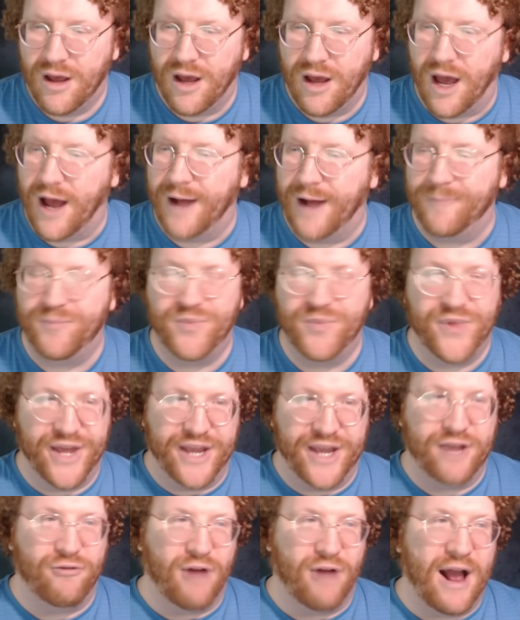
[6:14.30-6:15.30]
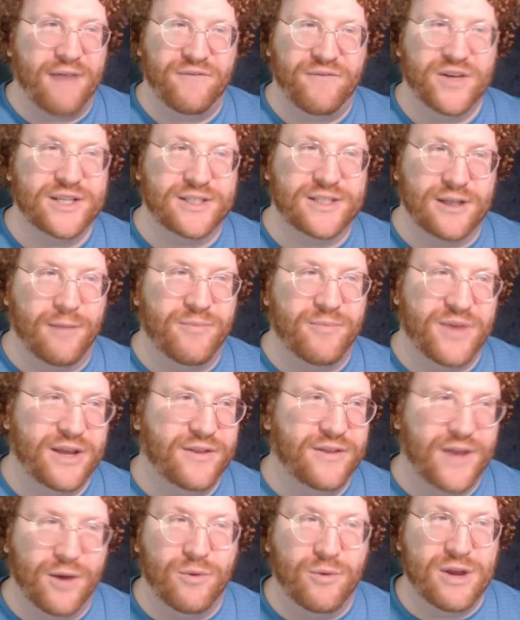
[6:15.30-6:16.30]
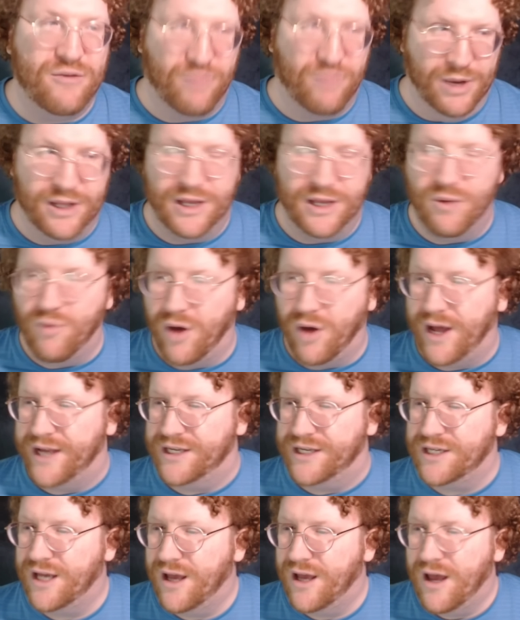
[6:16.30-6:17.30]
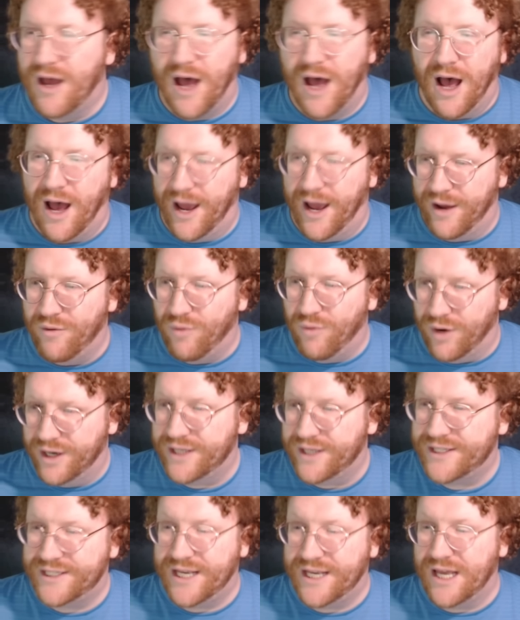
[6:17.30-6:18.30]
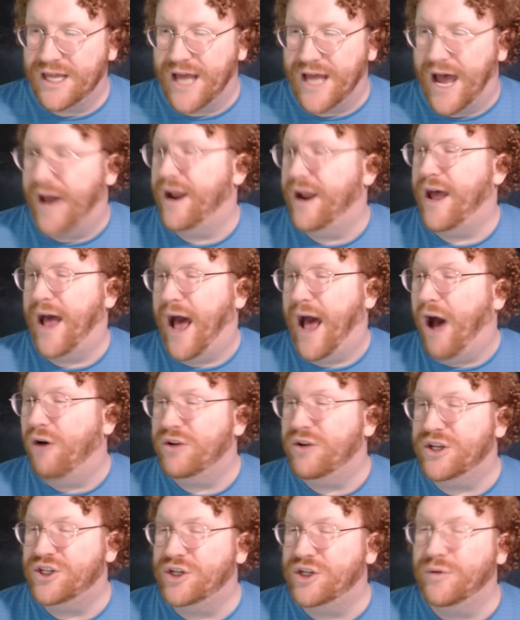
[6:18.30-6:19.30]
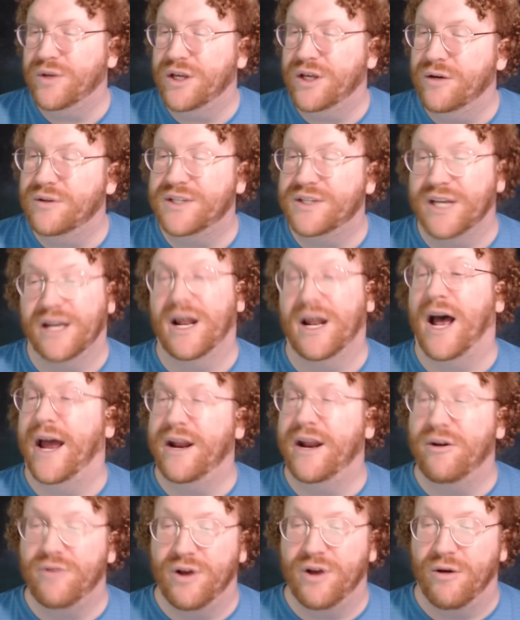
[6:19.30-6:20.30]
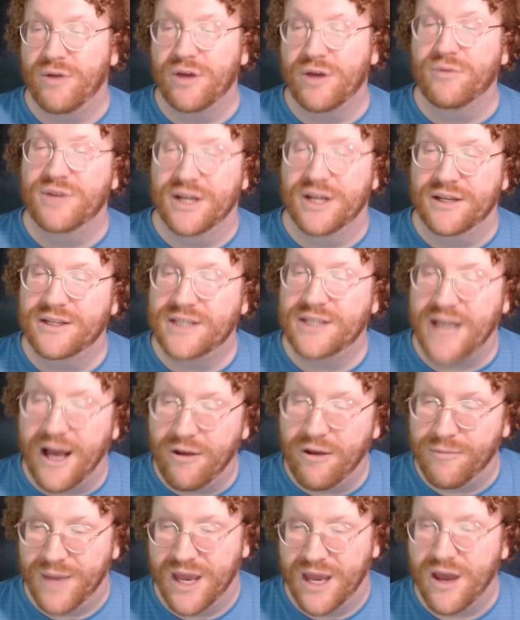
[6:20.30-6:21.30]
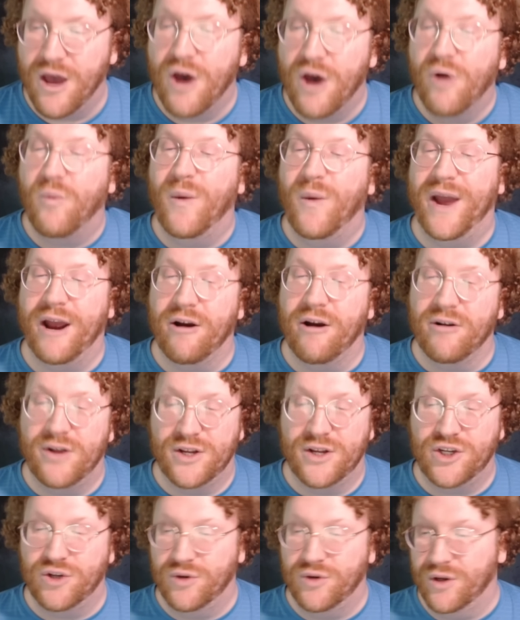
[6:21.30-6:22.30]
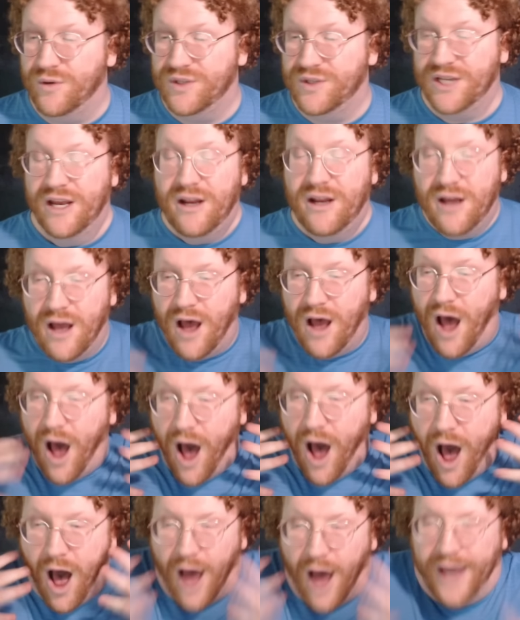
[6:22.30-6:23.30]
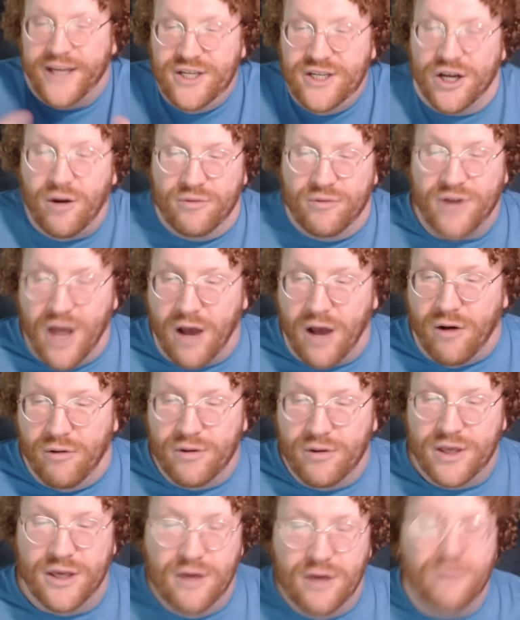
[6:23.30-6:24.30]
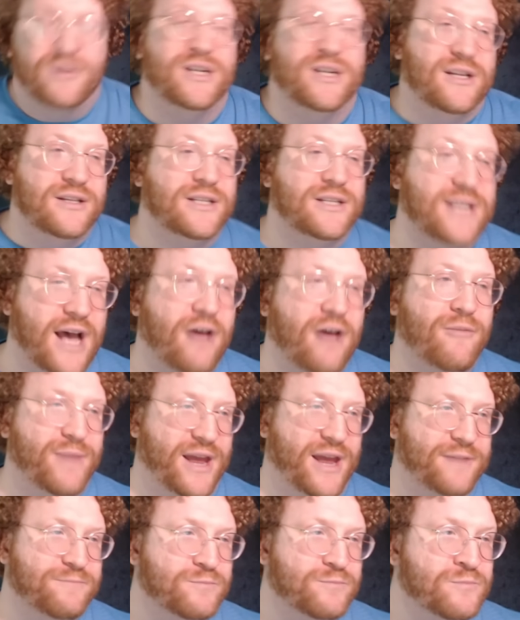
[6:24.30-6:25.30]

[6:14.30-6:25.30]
LangGraph is something that we really want. I want to see that. How did you use it? I don't know. You didn't tell me. Where did you use it? I don't know. You didn't tell me.